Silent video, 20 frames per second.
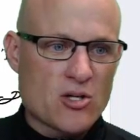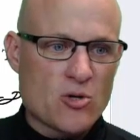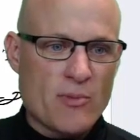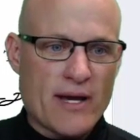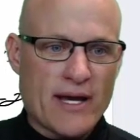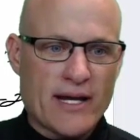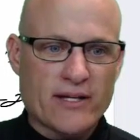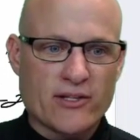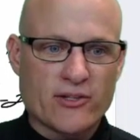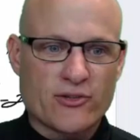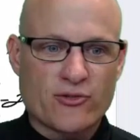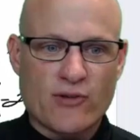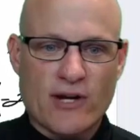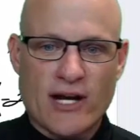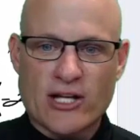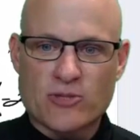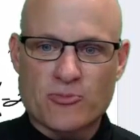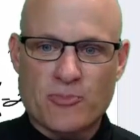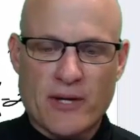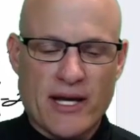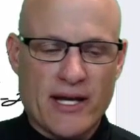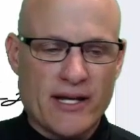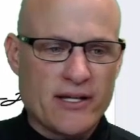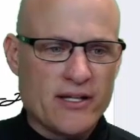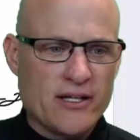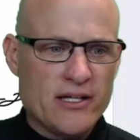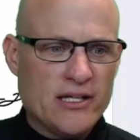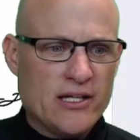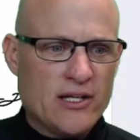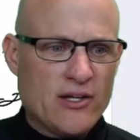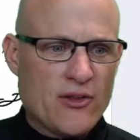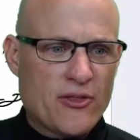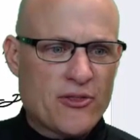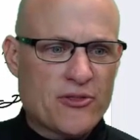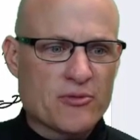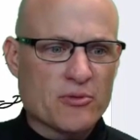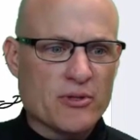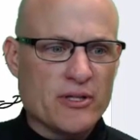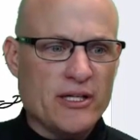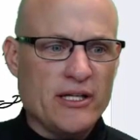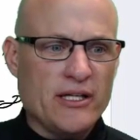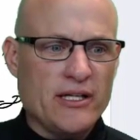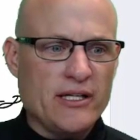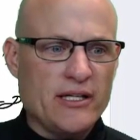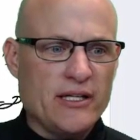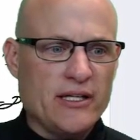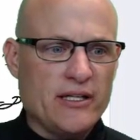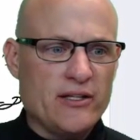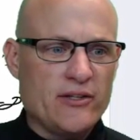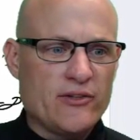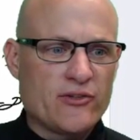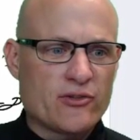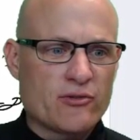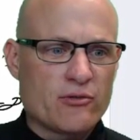Go back in the scratch pad. 3